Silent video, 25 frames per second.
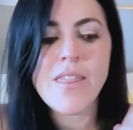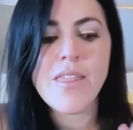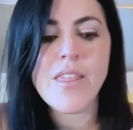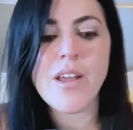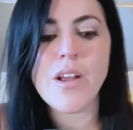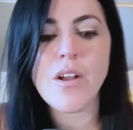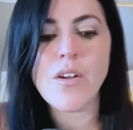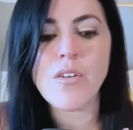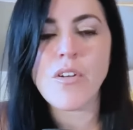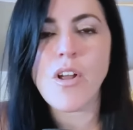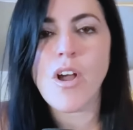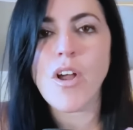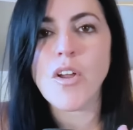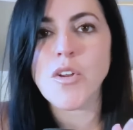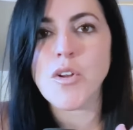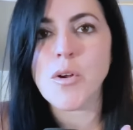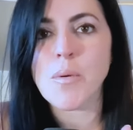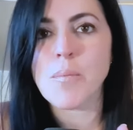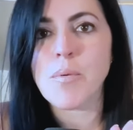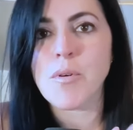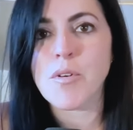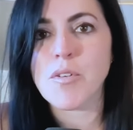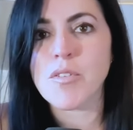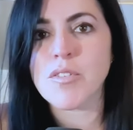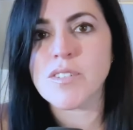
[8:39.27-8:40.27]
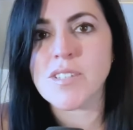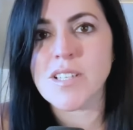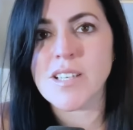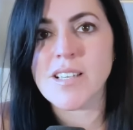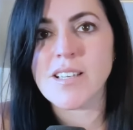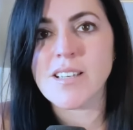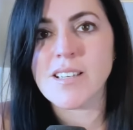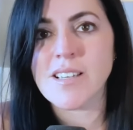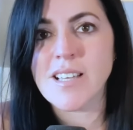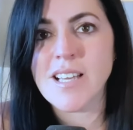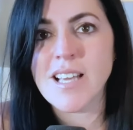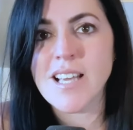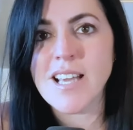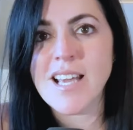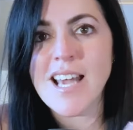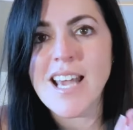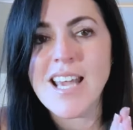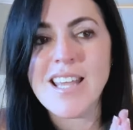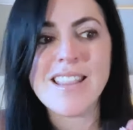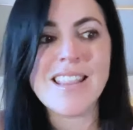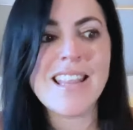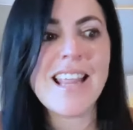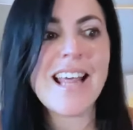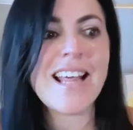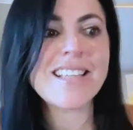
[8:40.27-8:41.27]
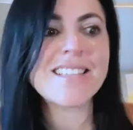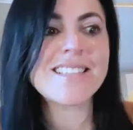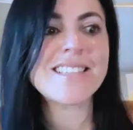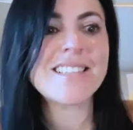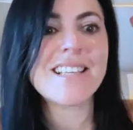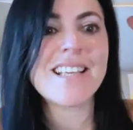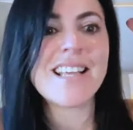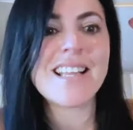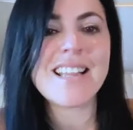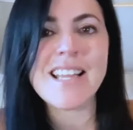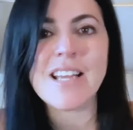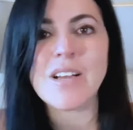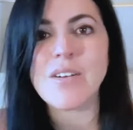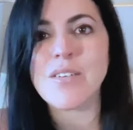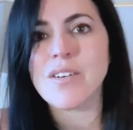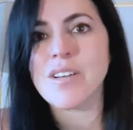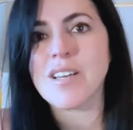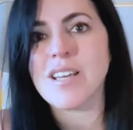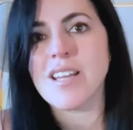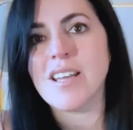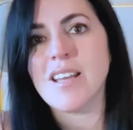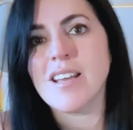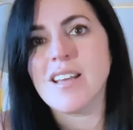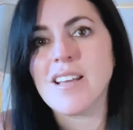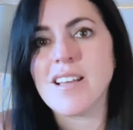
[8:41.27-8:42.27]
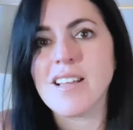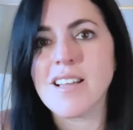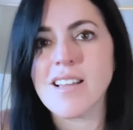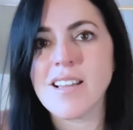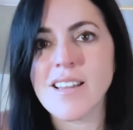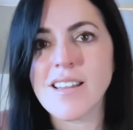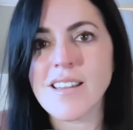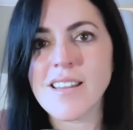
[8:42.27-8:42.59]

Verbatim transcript: they're not your person. And that's clarity.